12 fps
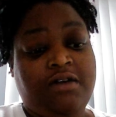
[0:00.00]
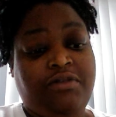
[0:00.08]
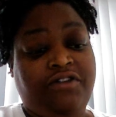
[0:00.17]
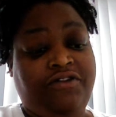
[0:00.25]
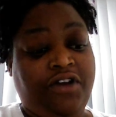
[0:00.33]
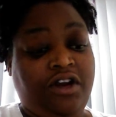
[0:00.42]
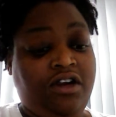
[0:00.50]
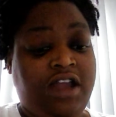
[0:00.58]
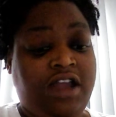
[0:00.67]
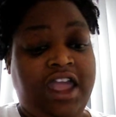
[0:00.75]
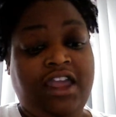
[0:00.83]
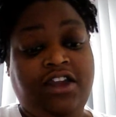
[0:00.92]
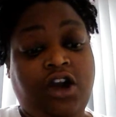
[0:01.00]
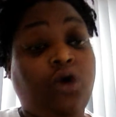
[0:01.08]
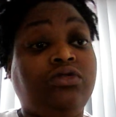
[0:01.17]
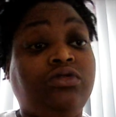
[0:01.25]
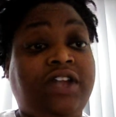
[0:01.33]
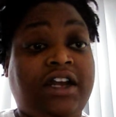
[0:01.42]
prefer a
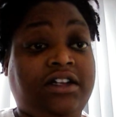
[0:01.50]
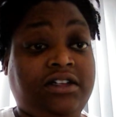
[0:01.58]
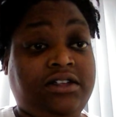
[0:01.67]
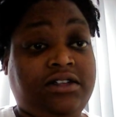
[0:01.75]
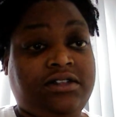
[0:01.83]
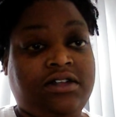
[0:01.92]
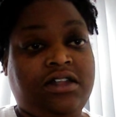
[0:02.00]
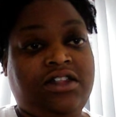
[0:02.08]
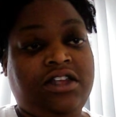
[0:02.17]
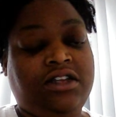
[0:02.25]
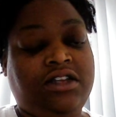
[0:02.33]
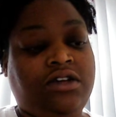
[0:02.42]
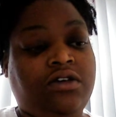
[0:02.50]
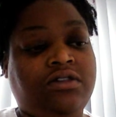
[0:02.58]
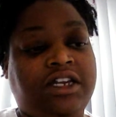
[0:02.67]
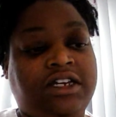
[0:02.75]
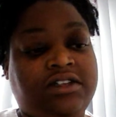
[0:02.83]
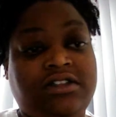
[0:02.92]
gold necklace, a thin
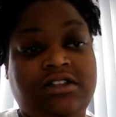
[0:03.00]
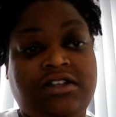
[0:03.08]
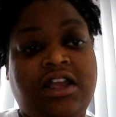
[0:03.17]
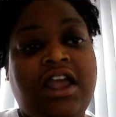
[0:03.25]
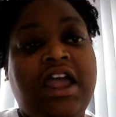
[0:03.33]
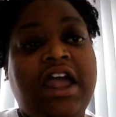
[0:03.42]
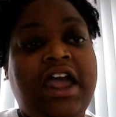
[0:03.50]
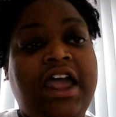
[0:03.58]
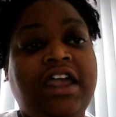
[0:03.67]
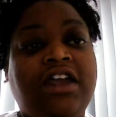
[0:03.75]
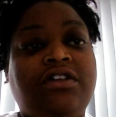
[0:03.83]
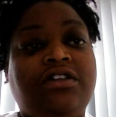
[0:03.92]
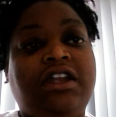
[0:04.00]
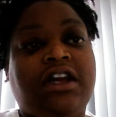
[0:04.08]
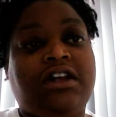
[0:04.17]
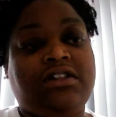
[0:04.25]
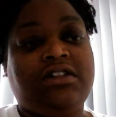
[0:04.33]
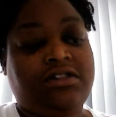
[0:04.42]
gold necklace, and hang it on a
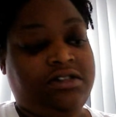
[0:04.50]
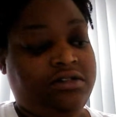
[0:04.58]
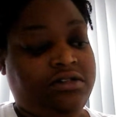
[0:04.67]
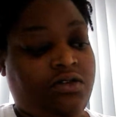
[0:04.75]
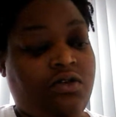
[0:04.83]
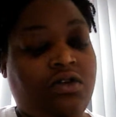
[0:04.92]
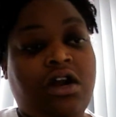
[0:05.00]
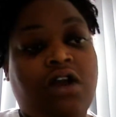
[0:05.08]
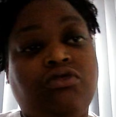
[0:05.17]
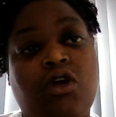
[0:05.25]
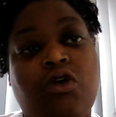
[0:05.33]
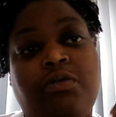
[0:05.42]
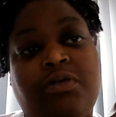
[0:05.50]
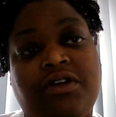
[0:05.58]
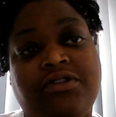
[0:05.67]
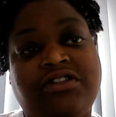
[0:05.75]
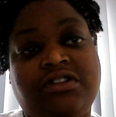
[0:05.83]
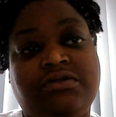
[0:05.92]
necklace or a rope
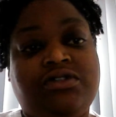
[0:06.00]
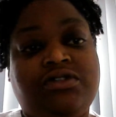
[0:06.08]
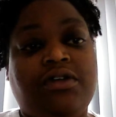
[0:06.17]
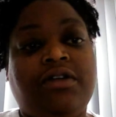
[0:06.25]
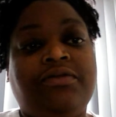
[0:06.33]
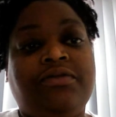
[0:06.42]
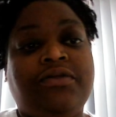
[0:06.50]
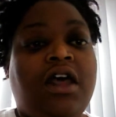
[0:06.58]
of some sort.